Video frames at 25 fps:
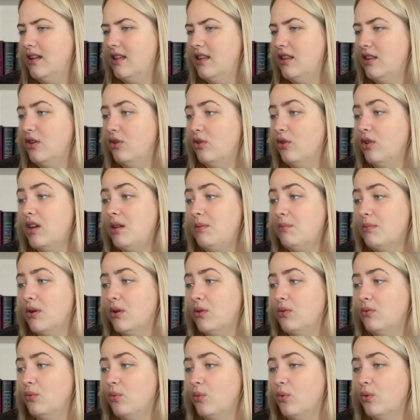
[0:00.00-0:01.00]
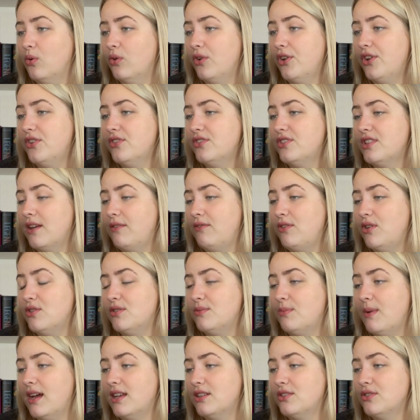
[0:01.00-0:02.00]
The Green Bone Warriors have used
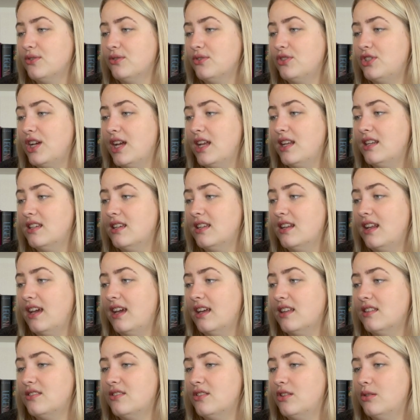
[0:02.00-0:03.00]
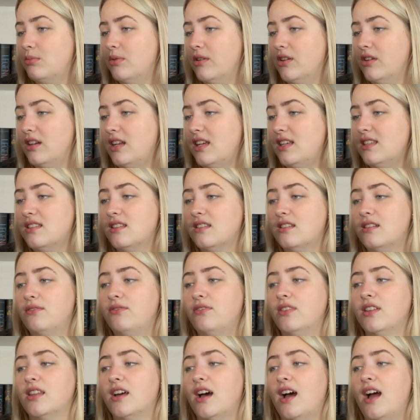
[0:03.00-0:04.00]
magical jade to enhance their abilities and
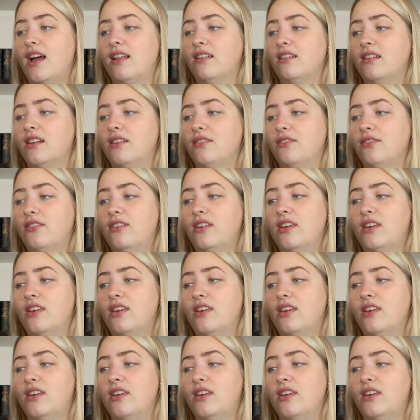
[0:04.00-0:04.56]
defend the island of